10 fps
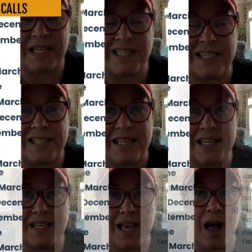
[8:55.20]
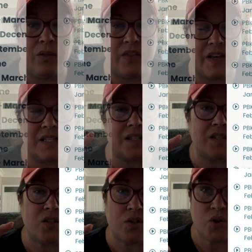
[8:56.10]
to see how this
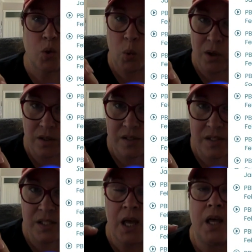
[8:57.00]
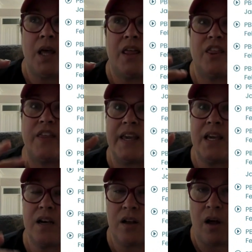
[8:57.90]
stores the
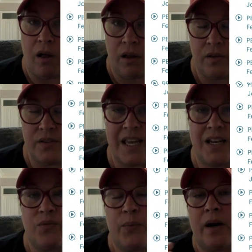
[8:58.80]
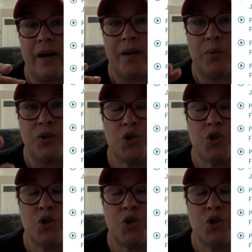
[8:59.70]
calls and if we are able to